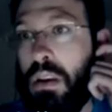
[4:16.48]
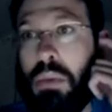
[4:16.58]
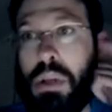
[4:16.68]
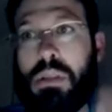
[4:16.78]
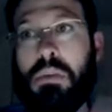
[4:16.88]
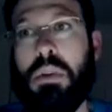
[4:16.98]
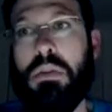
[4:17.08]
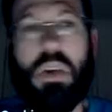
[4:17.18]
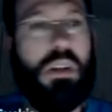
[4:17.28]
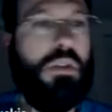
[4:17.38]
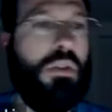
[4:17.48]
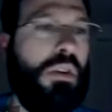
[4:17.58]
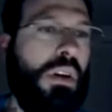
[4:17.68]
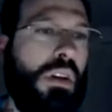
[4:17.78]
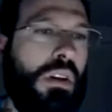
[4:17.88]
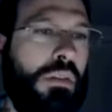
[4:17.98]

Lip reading: Benjamin Van Doren